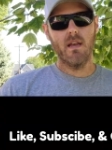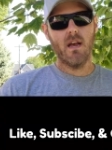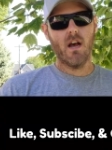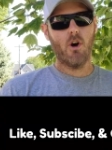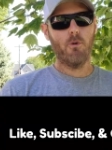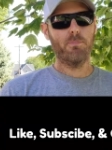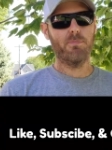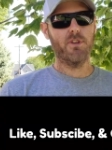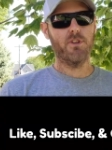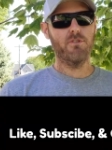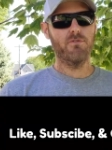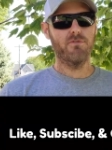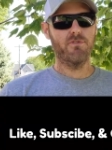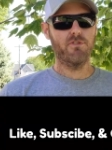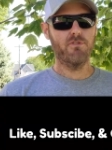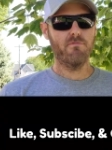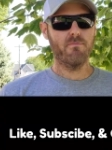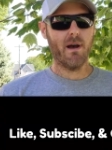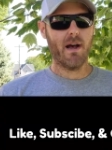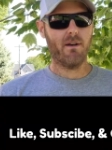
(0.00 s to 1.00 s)
Help the
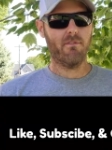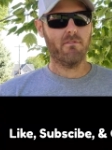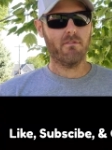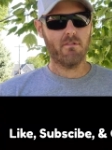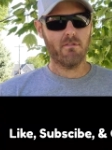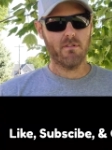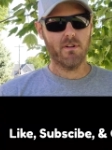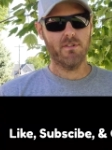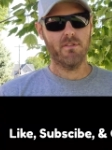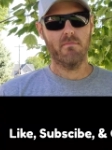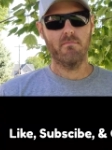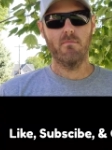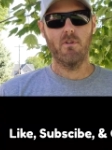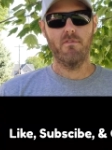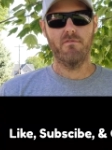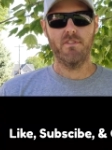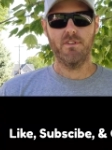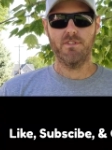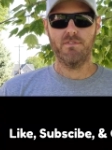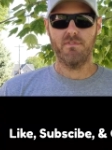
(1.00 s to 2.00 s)
YouTube algorithm
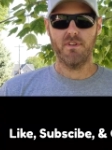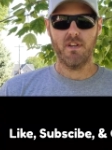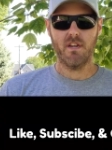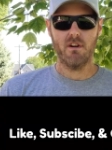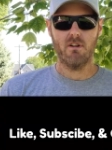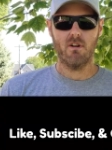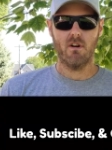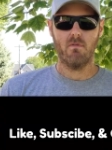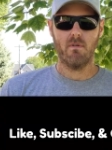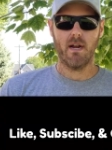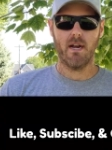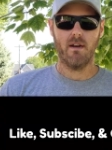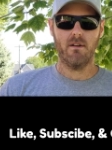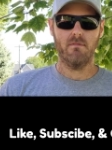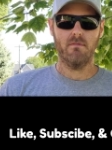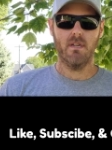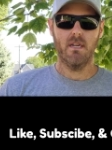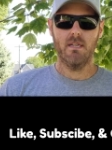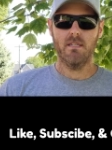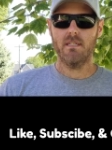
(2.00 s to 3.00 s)
move this video
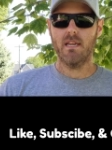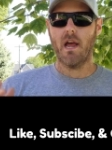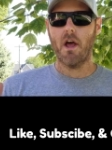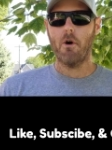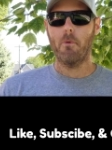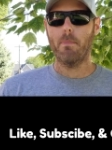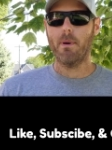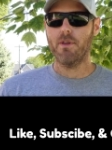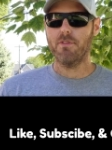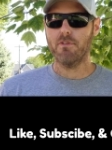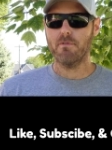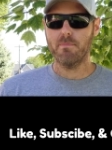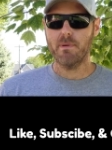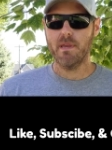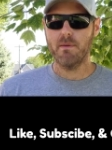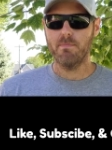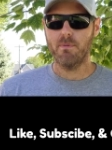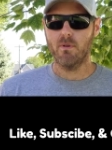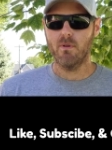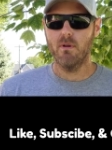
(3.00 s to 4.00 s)
around to help other
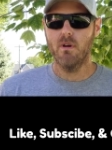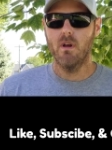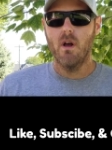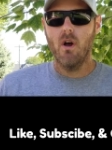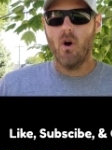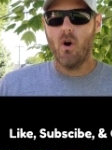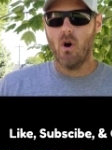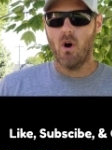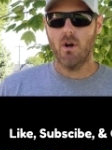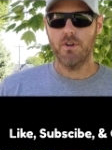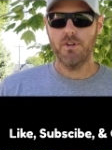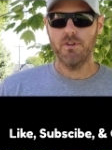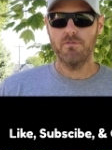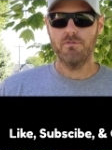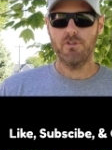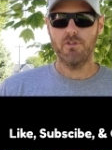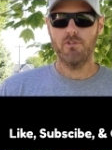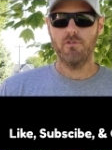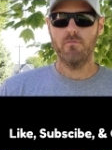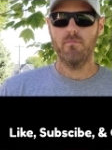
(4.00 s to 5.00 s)
people on
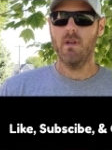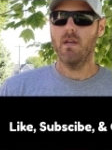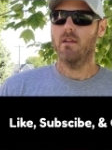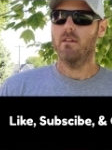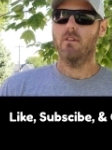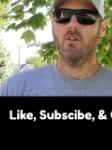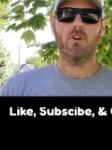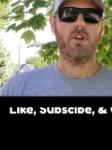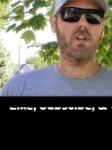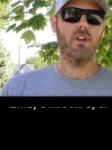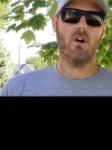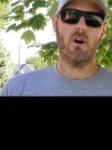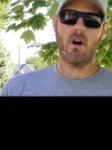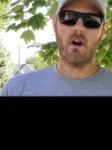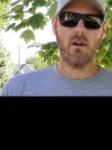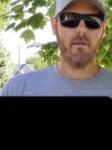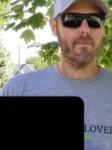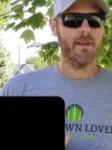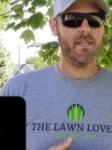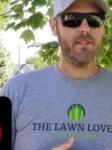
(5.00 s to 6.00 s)
YouTube looking to
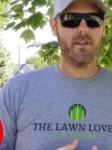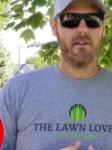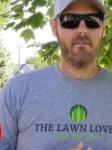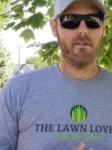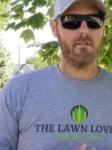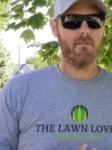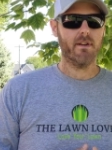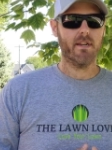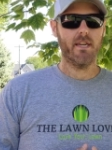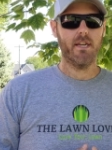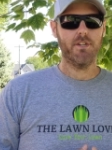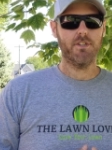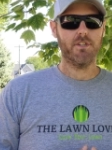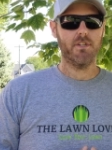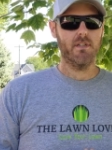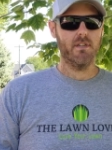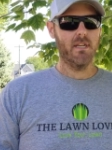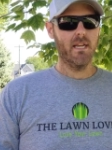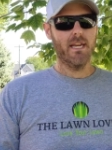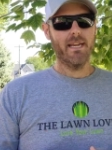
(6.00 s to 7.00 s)
automate their
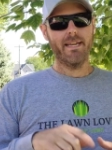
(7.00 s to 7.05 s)
irrigation.